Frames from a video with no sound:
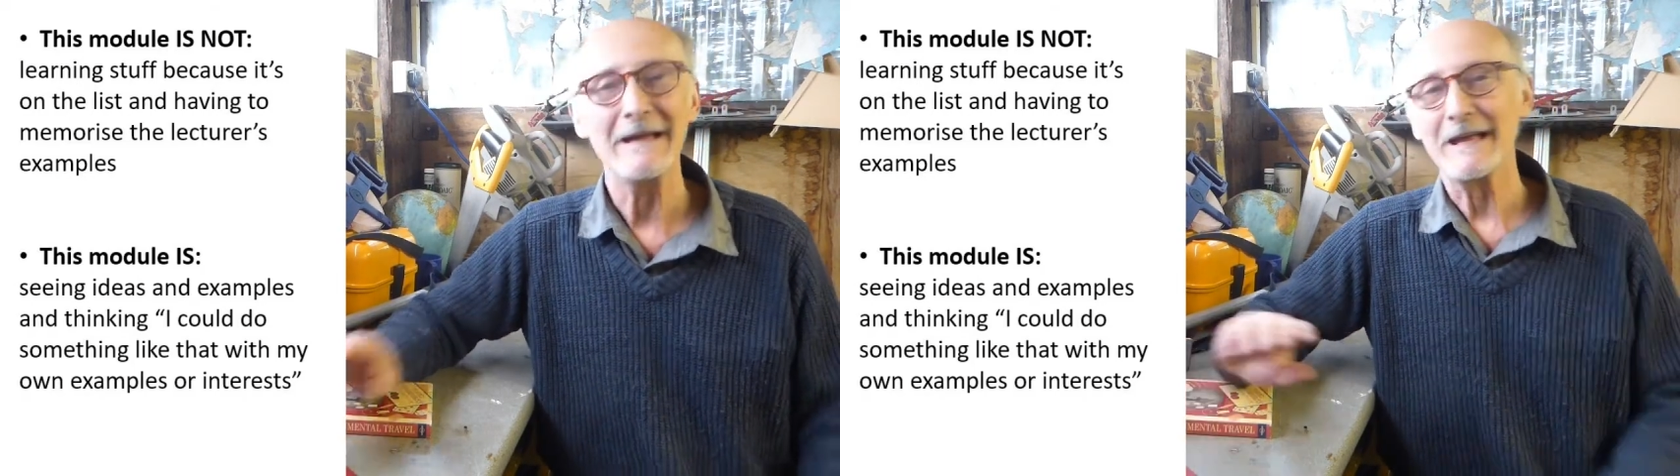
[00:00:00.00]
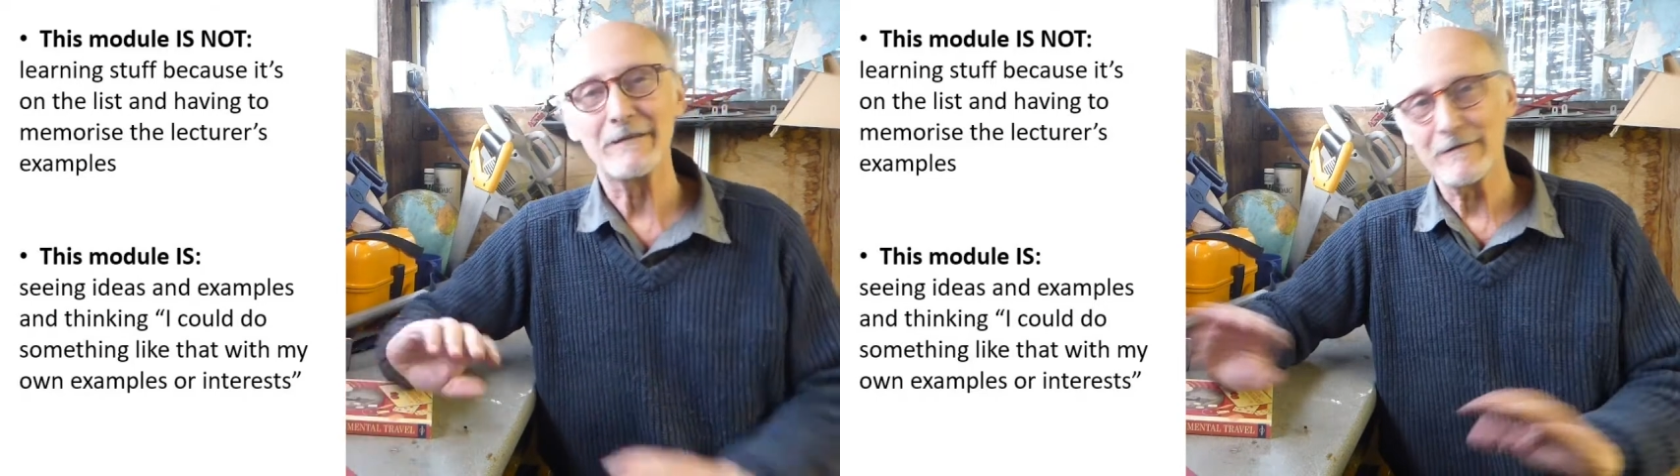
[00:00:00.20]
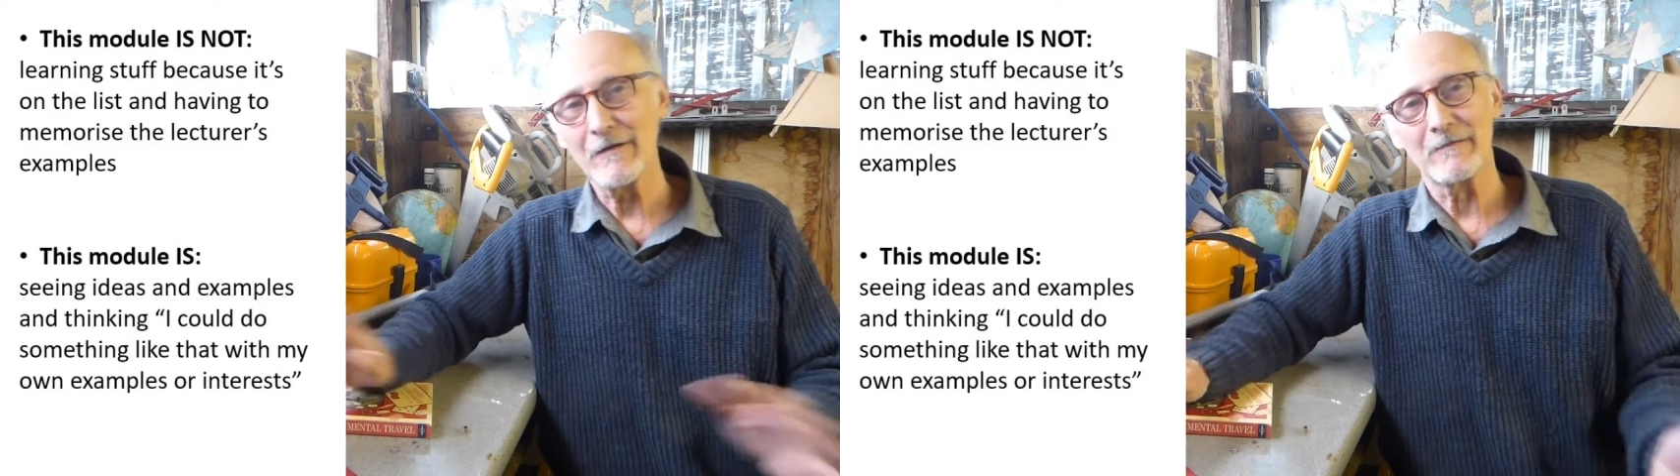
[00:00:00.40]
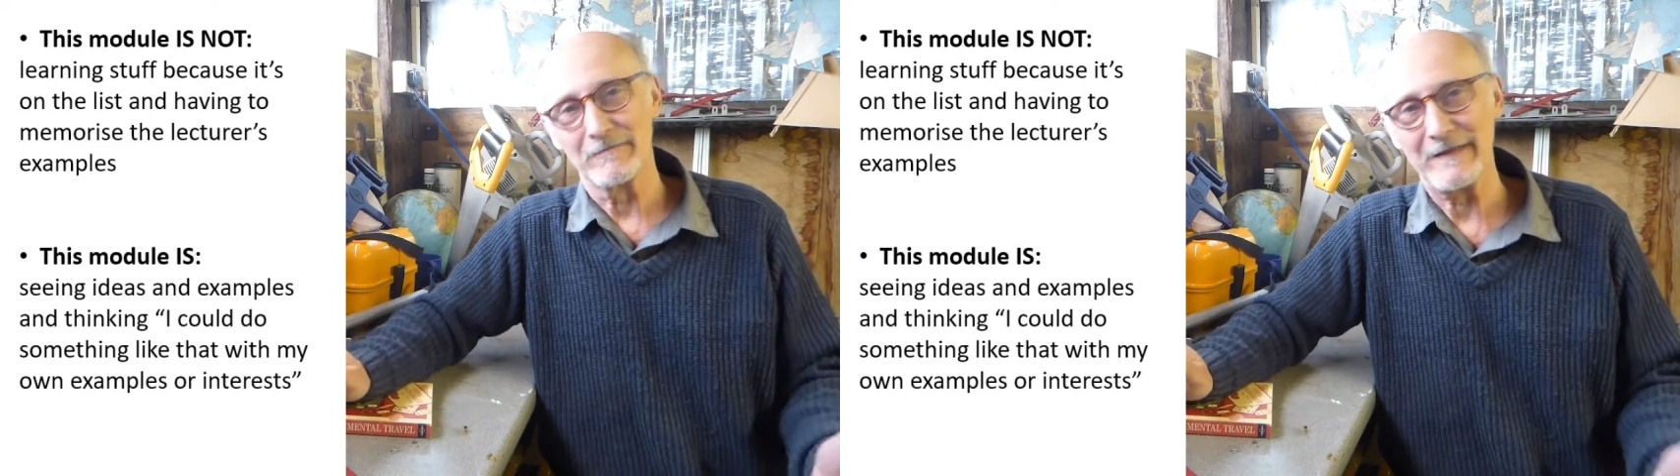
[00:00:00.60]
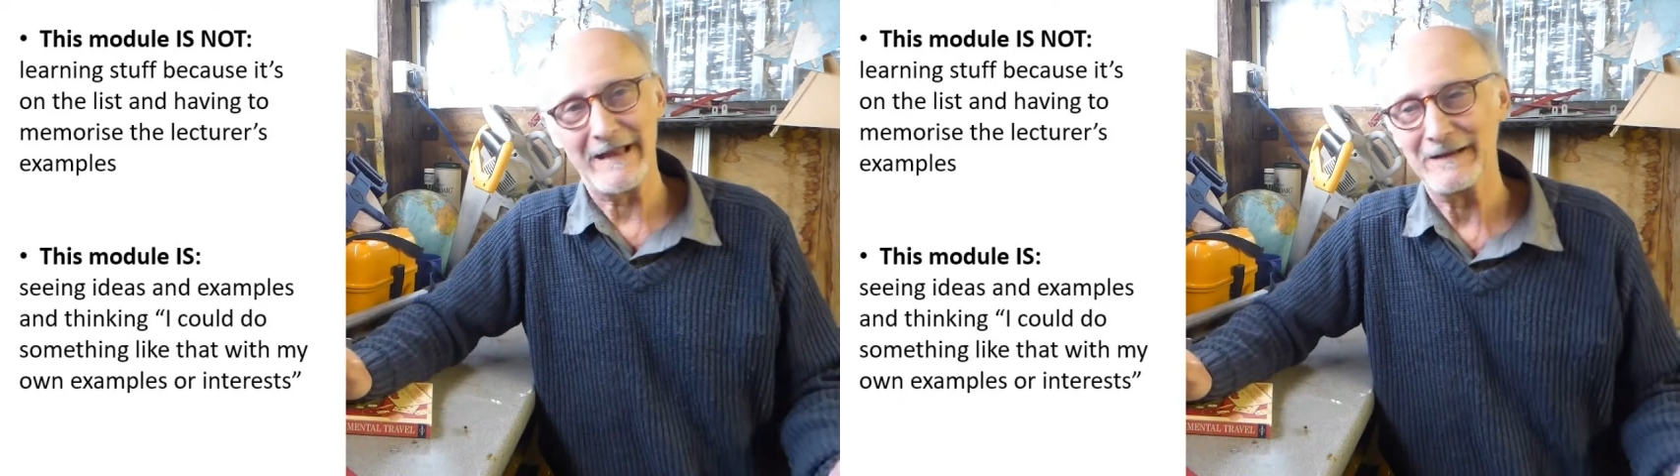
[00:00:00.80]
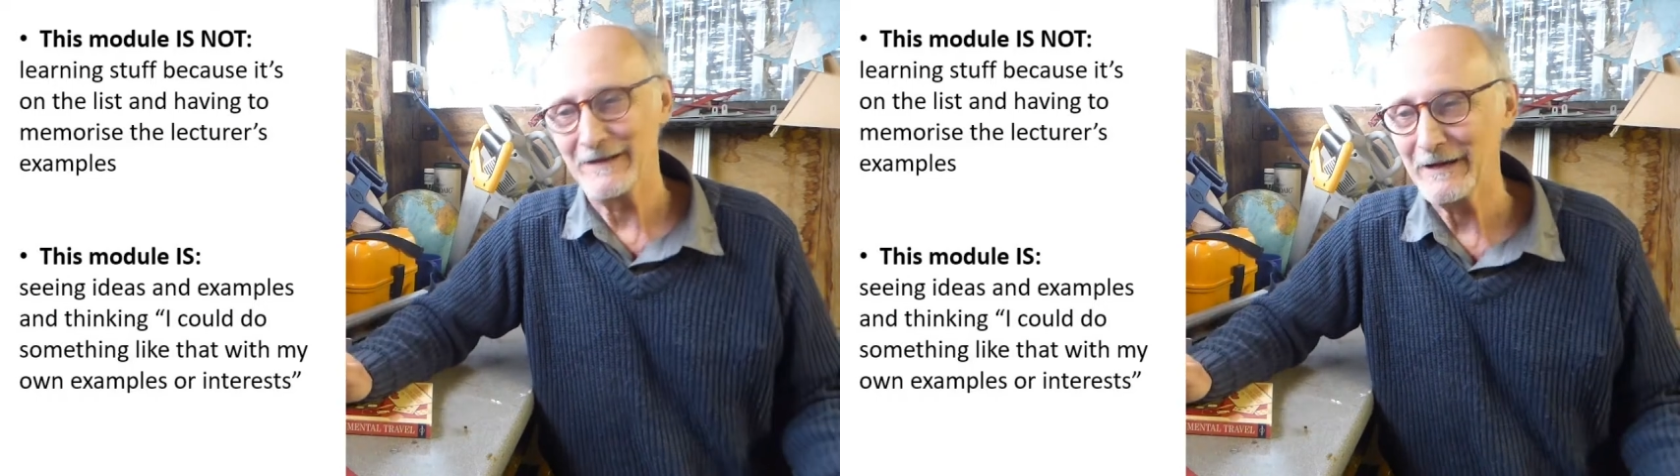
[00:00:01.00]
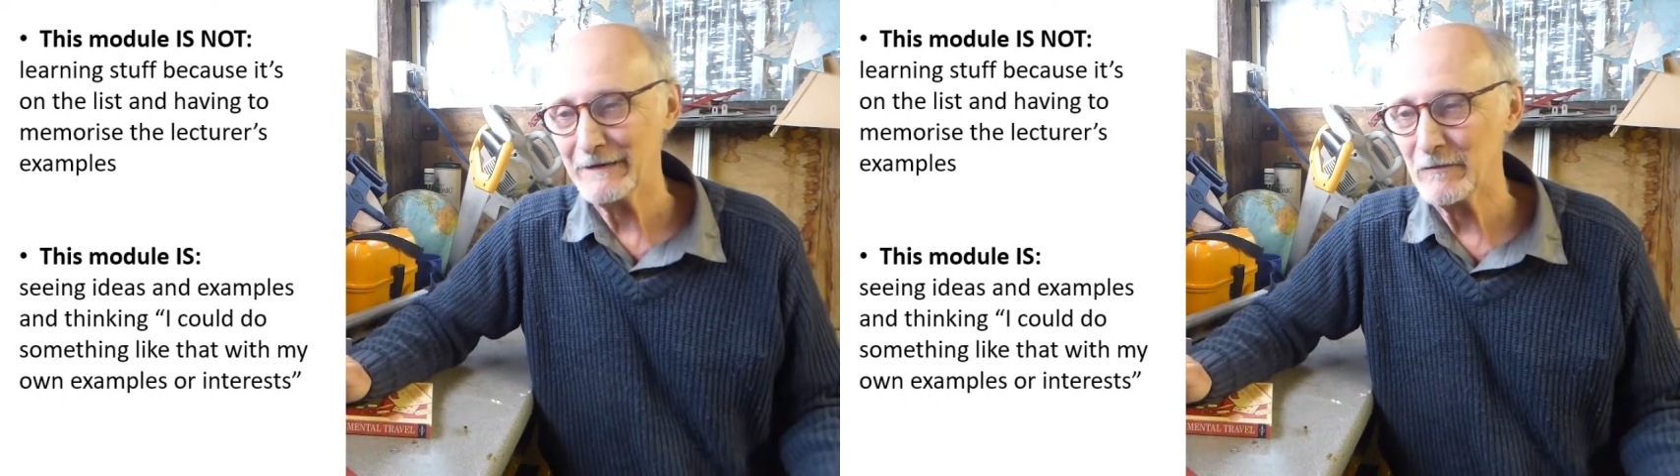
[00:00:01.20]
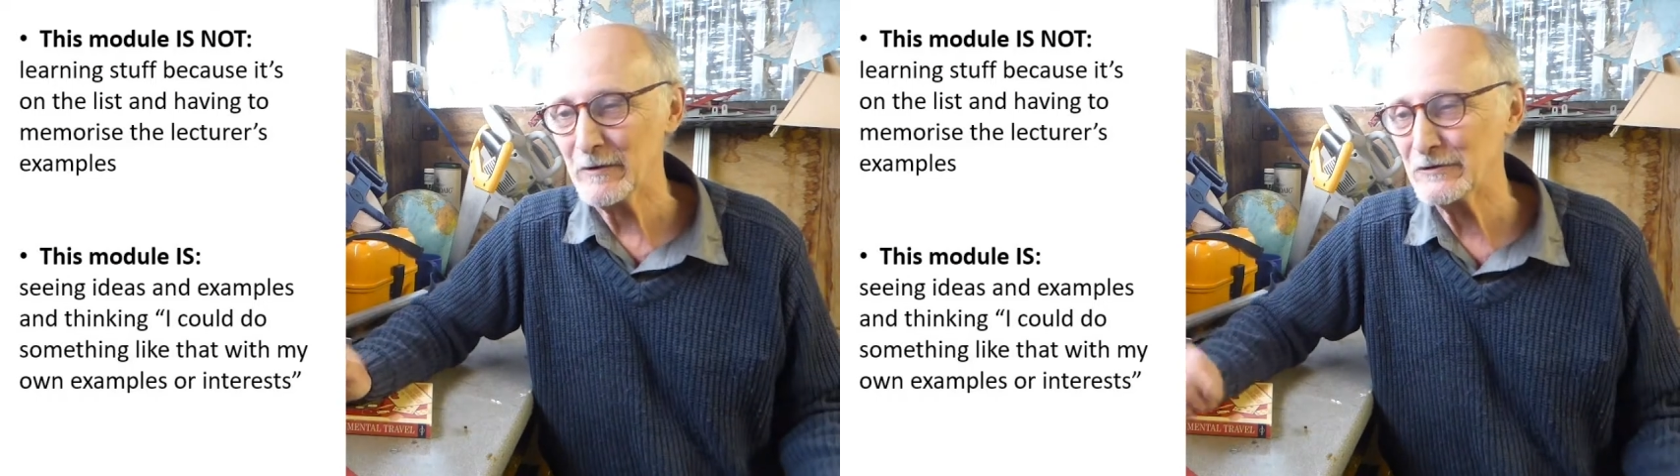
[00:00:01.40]
It's not that kind
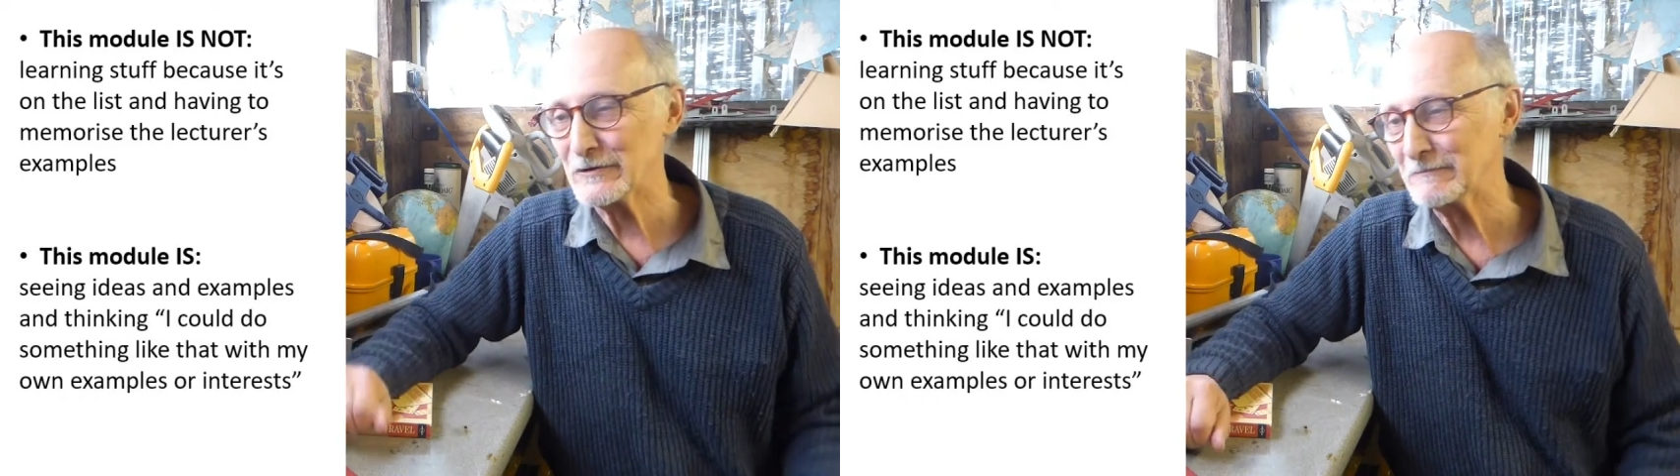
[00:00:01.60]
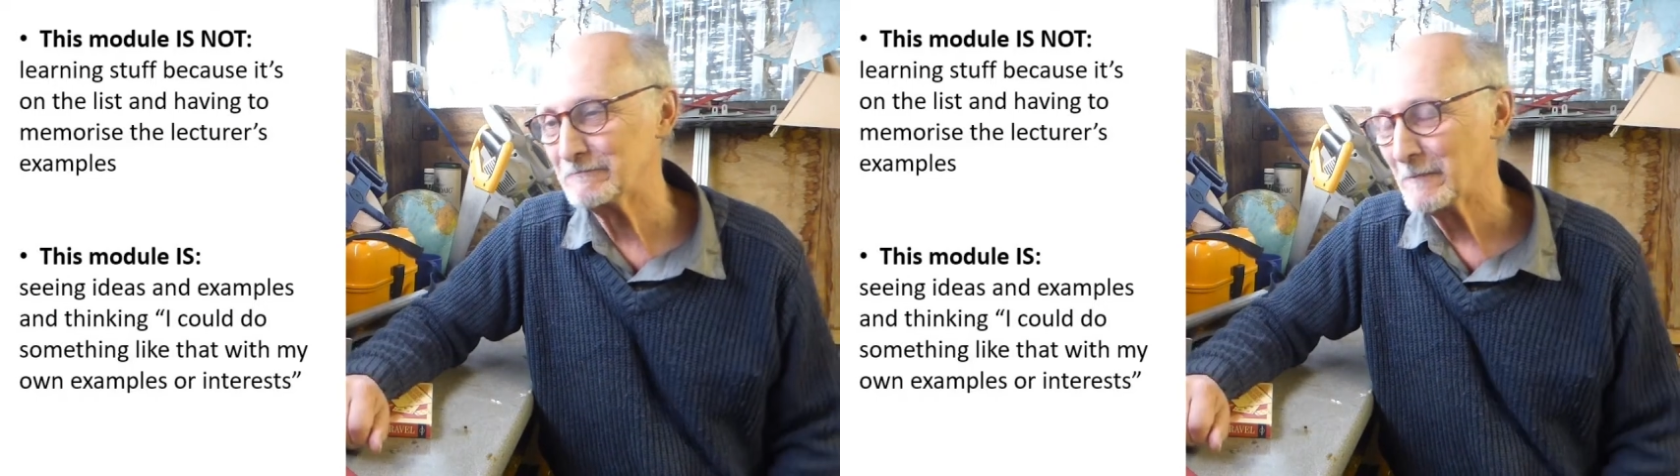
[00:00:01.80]
of a module.